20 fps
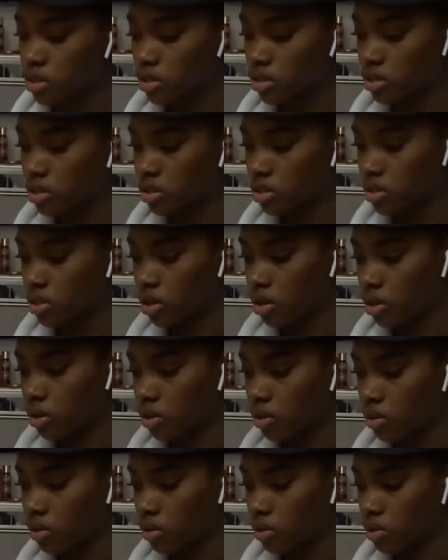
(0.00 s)

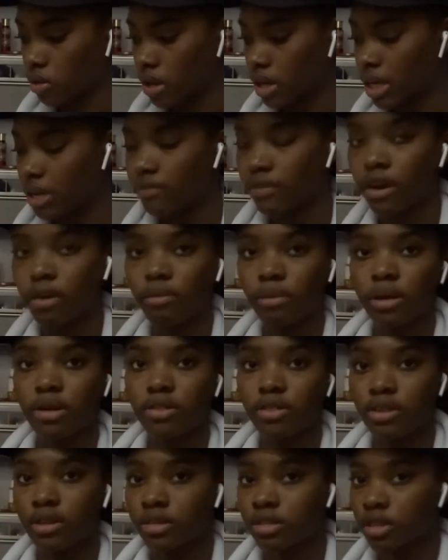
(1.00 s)
So, and if I wear
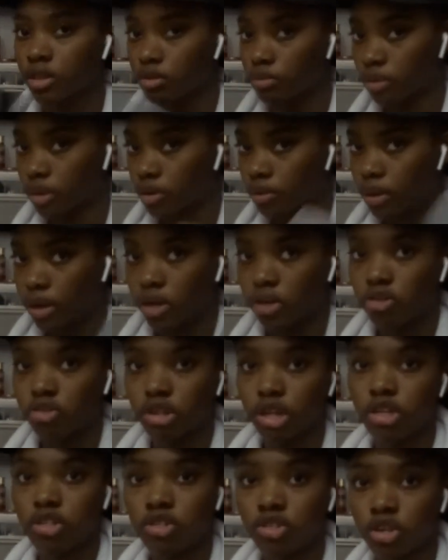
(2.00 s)
this and I'm gonna wear a
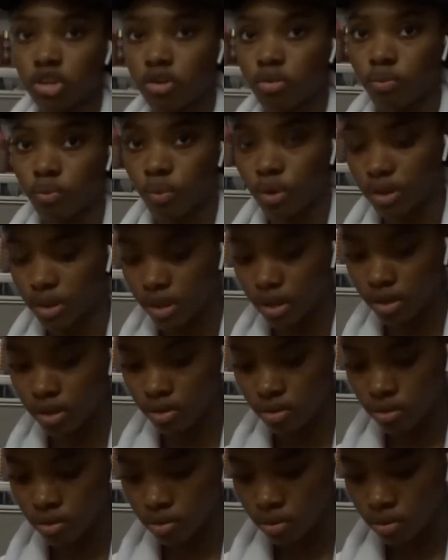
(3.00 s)
gray shirt with it,